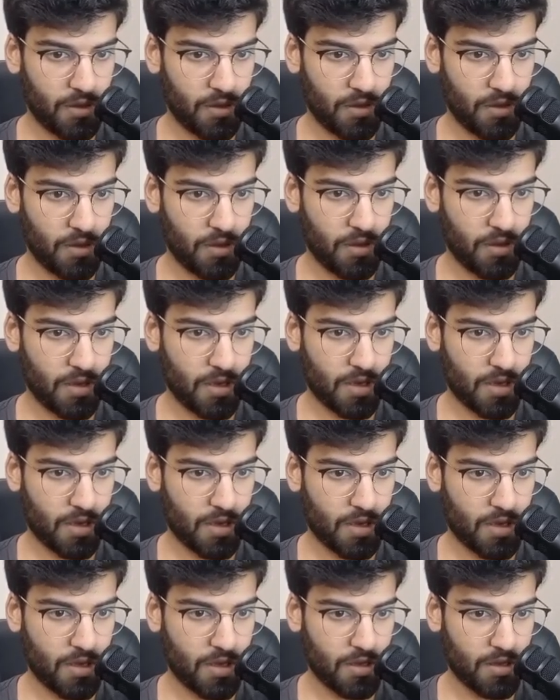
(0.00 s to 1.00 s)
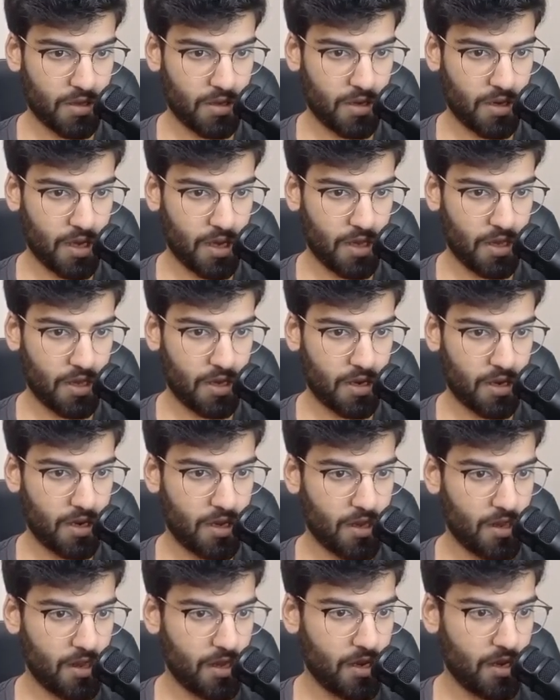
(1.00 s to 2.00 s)
And the date, the
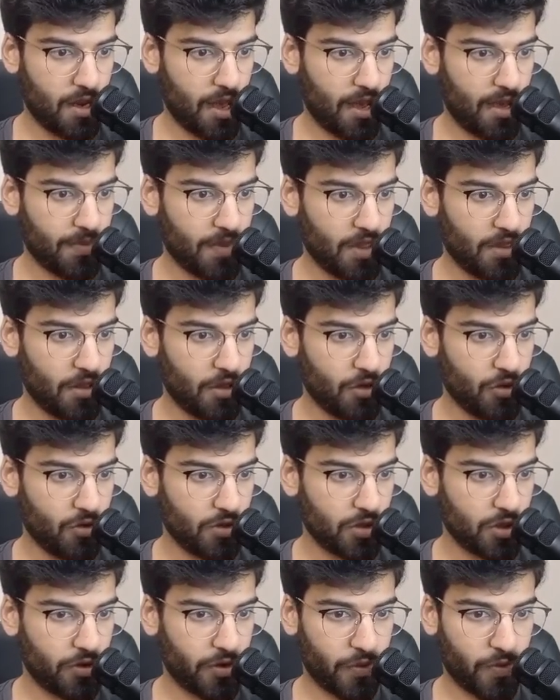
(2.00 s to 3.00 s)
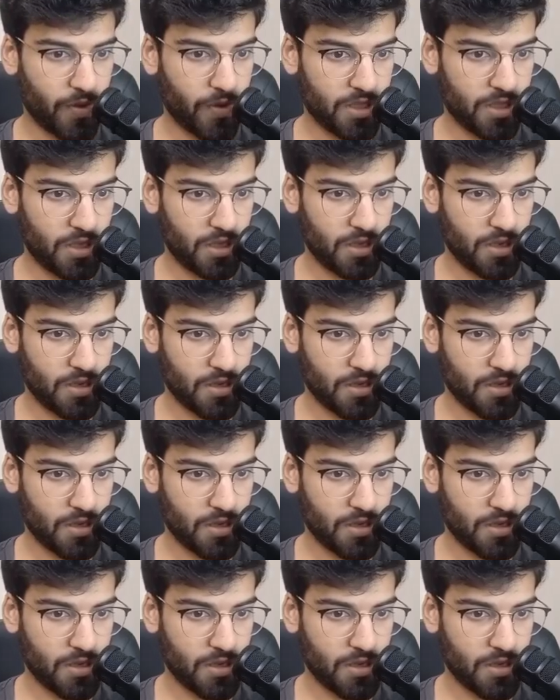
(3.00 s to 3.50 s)
time that the user requested.